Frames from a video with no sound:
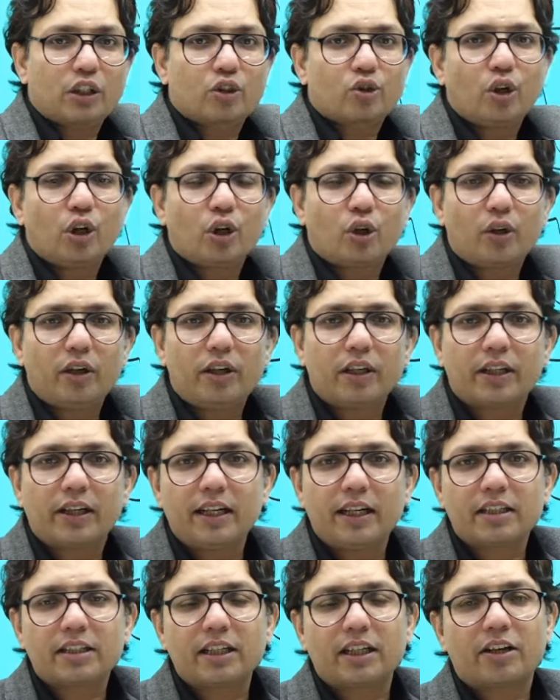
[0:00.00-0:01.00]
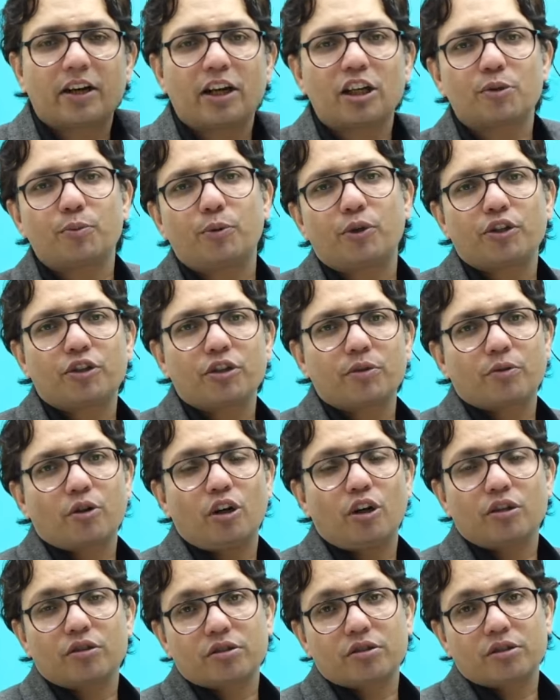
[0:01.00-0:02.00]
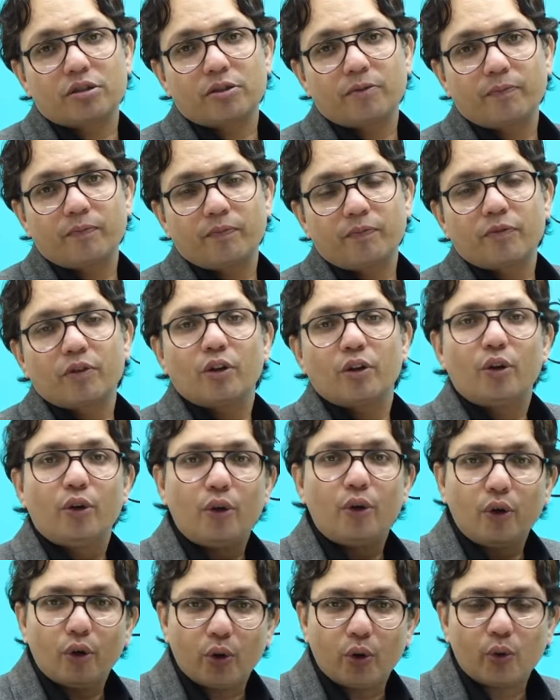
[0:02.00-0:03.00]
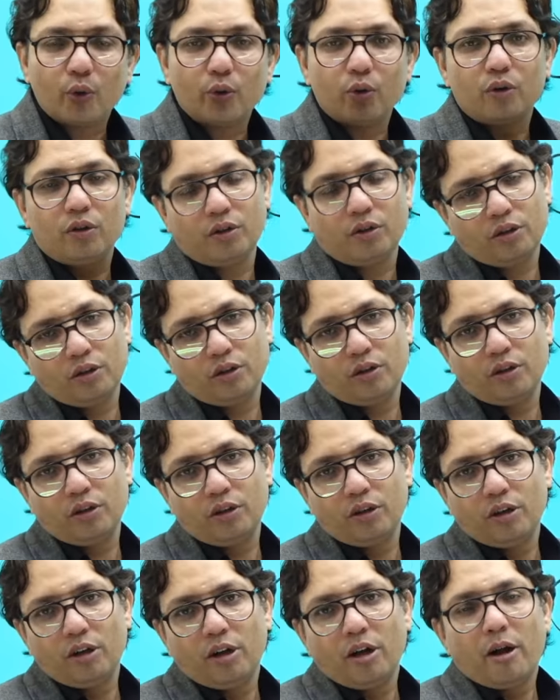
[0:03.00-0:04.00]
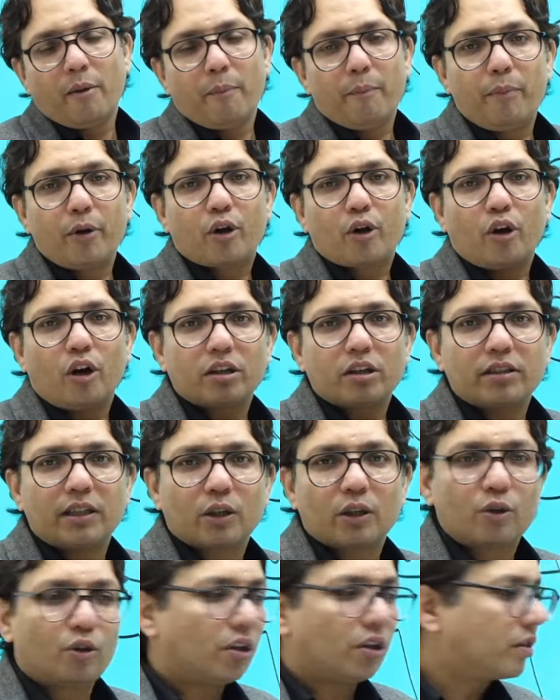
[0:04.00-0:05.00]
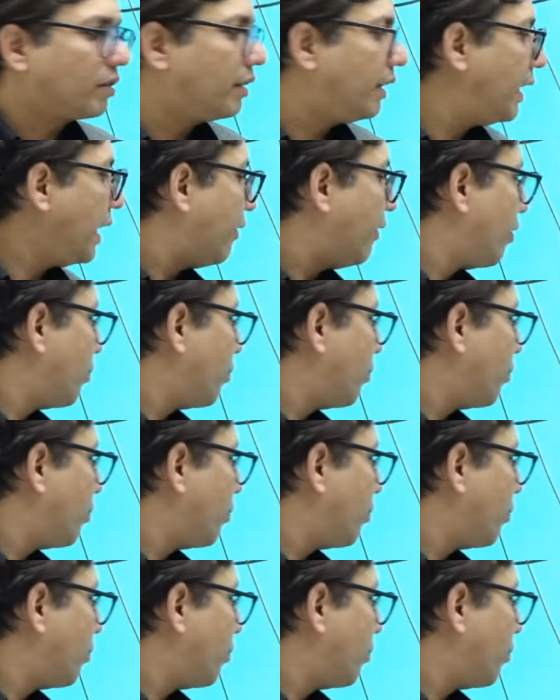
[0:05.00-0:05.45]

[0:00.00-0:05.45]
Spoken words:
going to increase the transportation cost. No, because the goods, they never